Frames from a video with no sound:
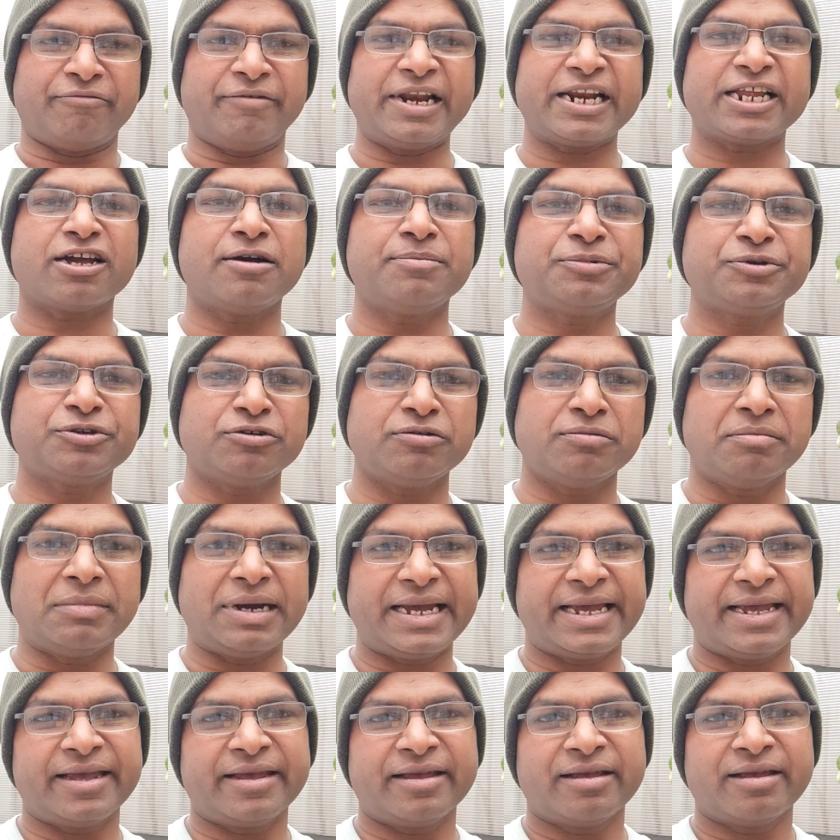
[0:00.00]
Welcome to
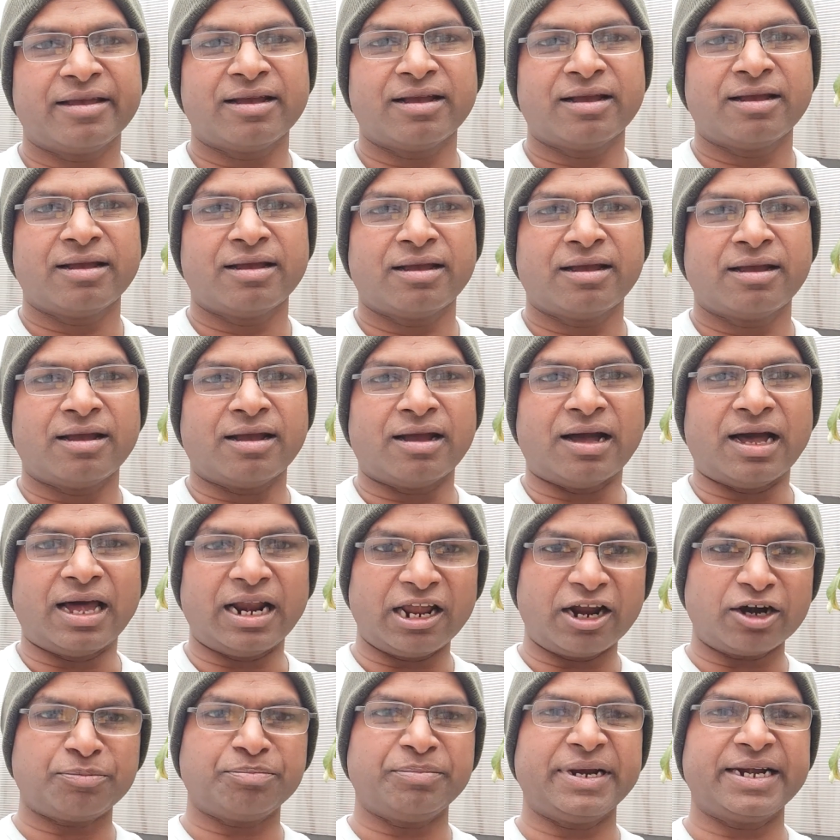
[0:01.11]
my
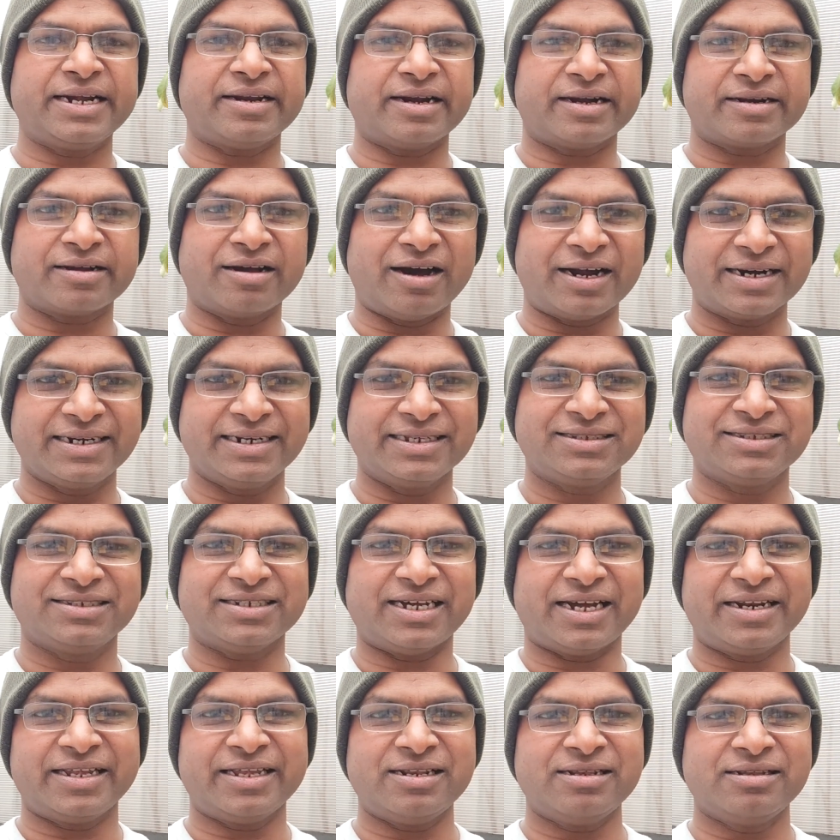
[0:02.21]
allotment and gardening
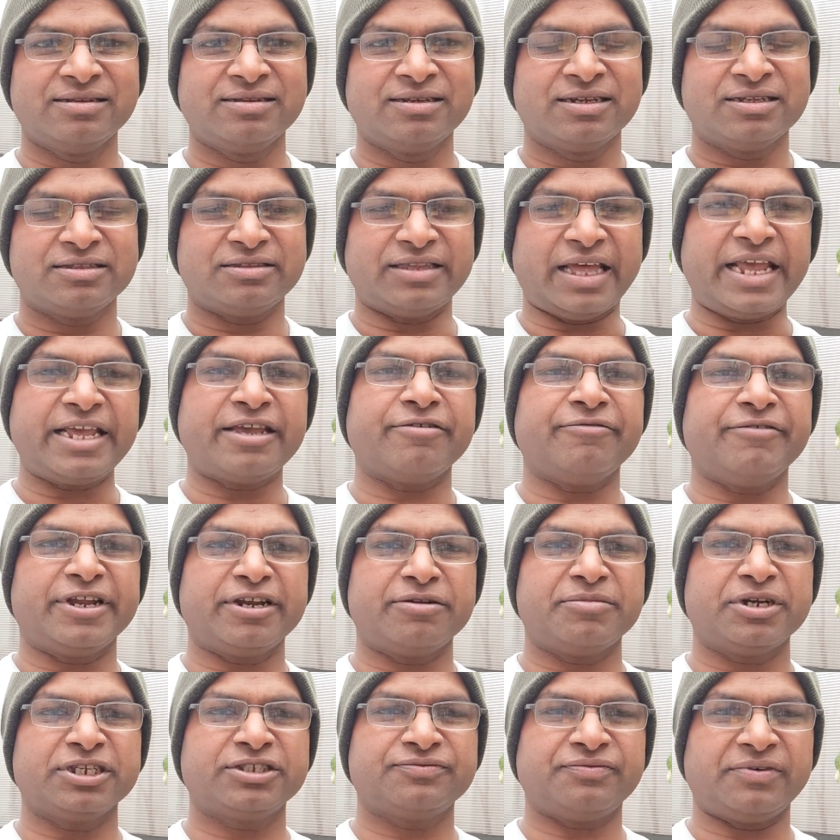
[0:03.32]
channel. Thank you
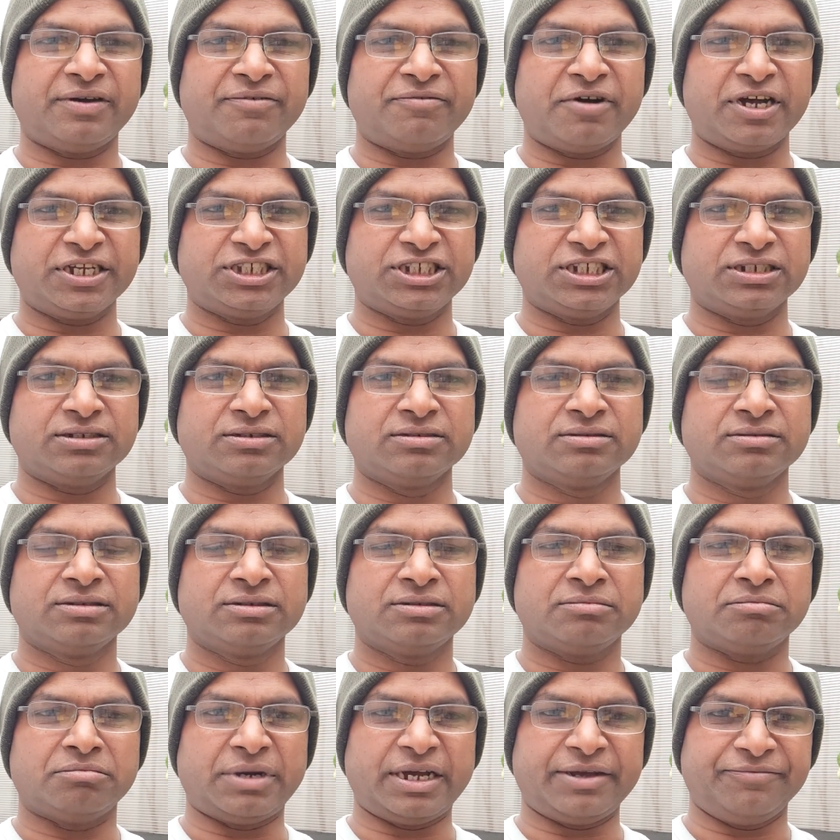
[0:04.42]
very much for watching
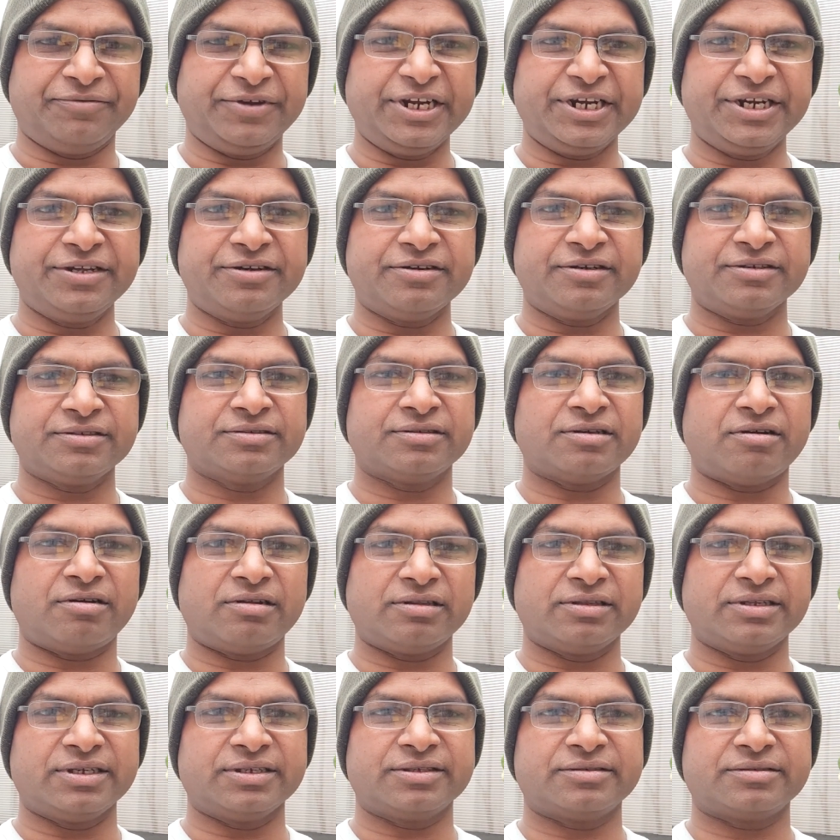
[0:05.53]
my videos
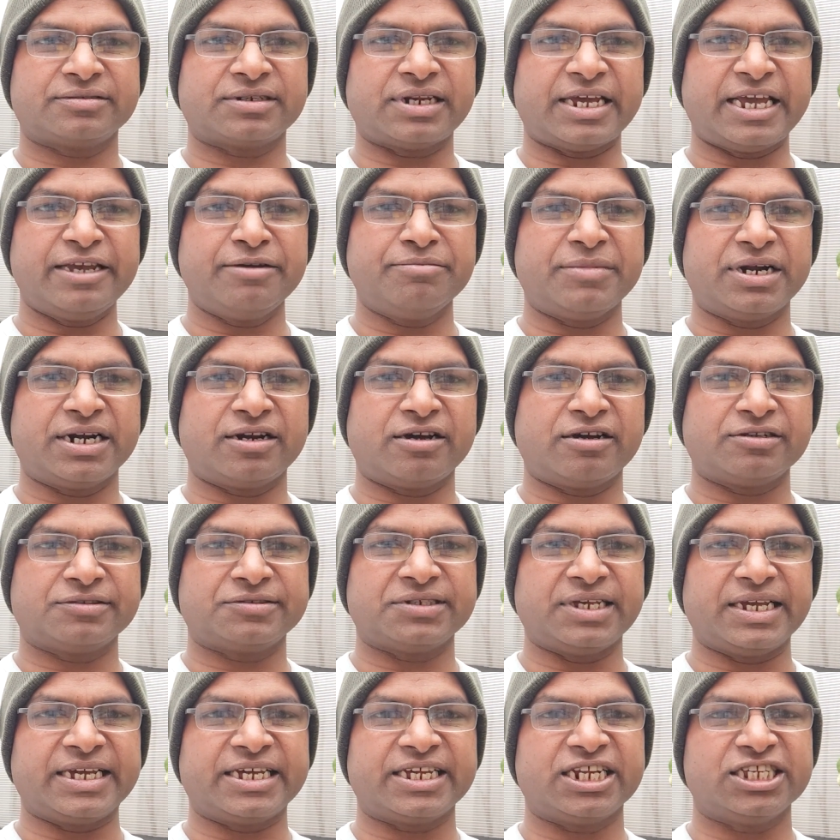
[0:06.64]
all this time and
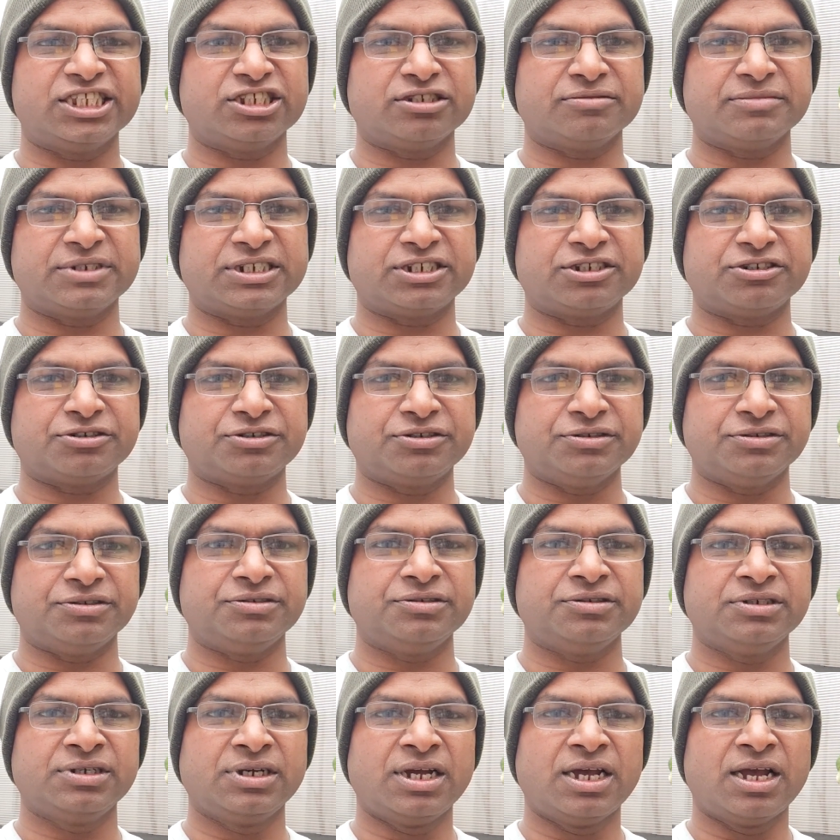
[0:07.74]
also encouraging me to
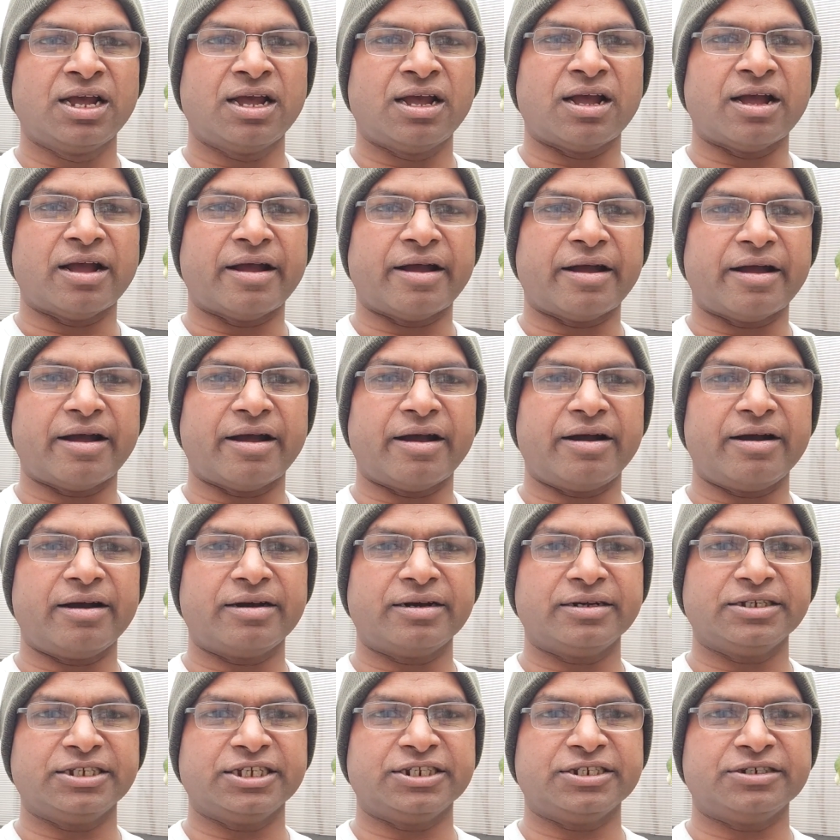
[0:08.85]
do
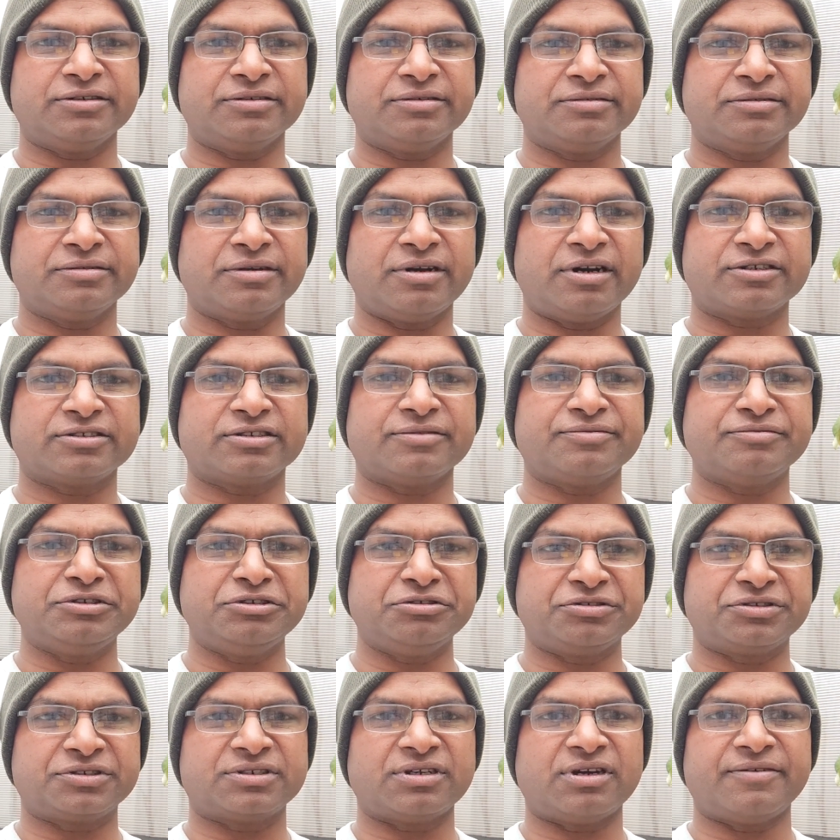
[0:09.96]
lots of
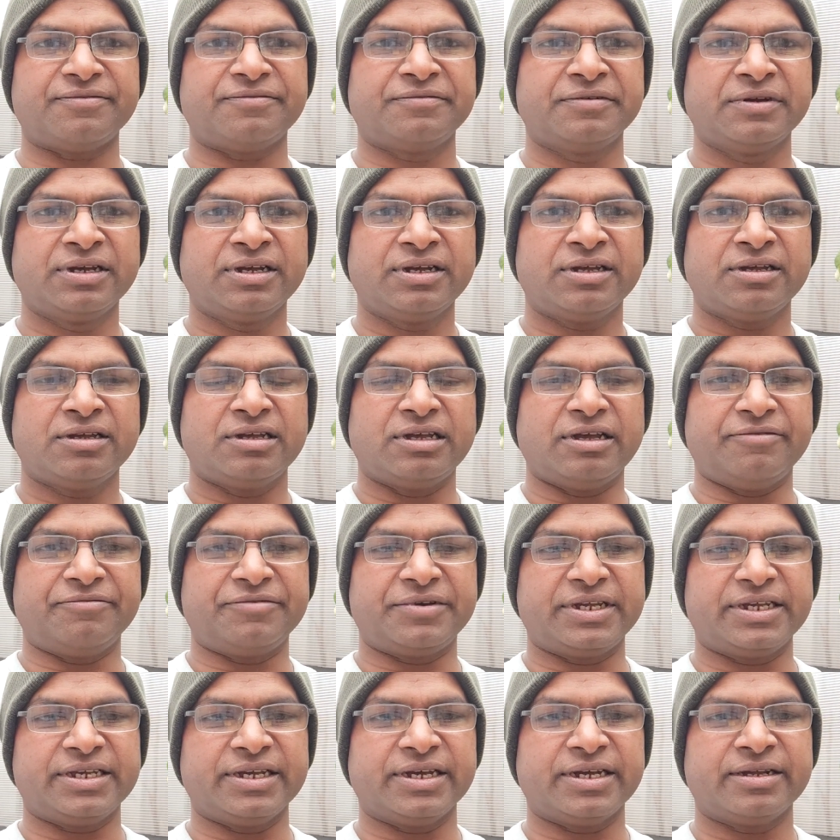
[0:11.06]
new stuff
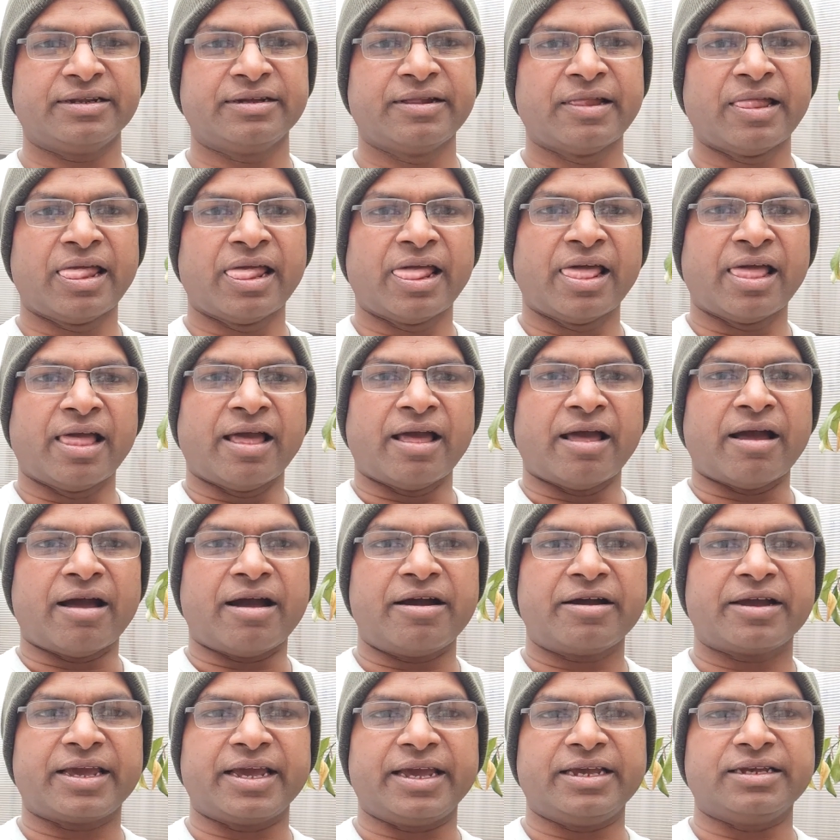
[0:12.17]
every year.
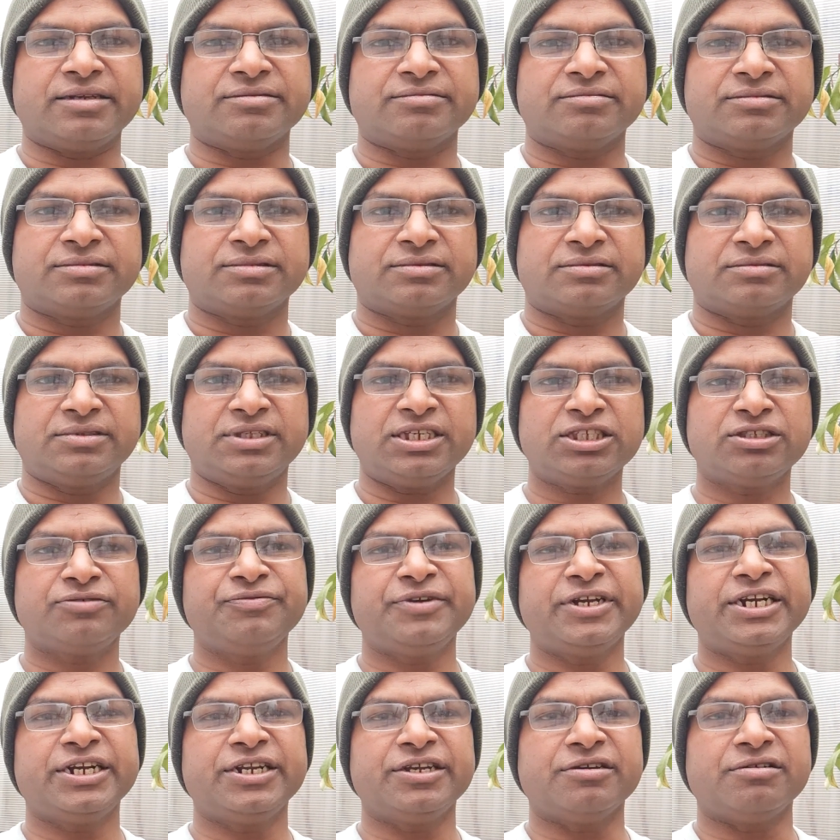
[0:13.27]
Okay, this
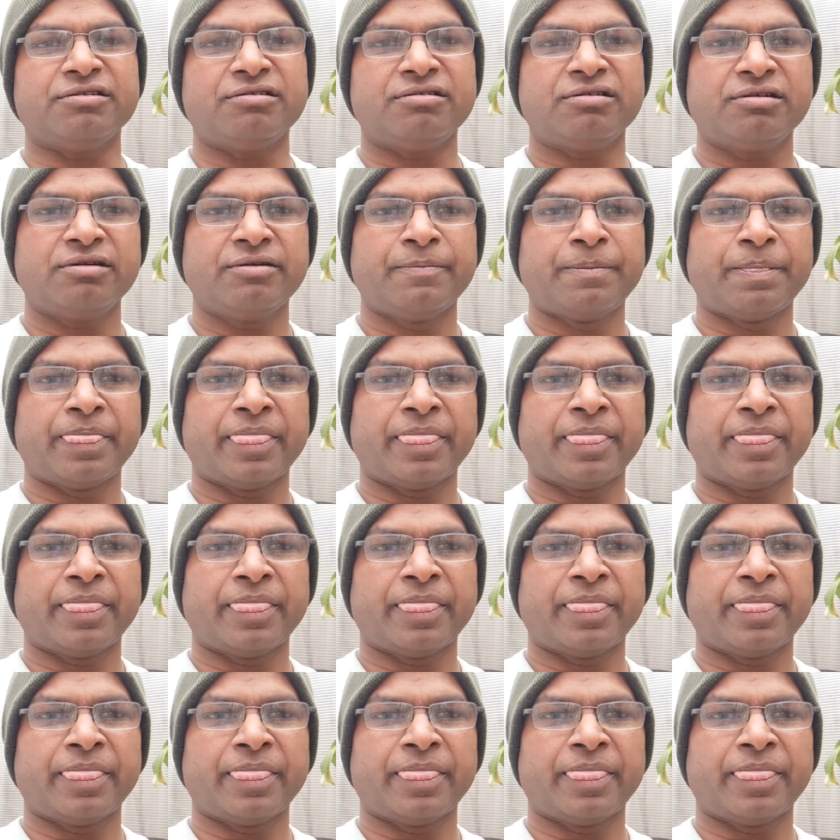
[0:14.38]
video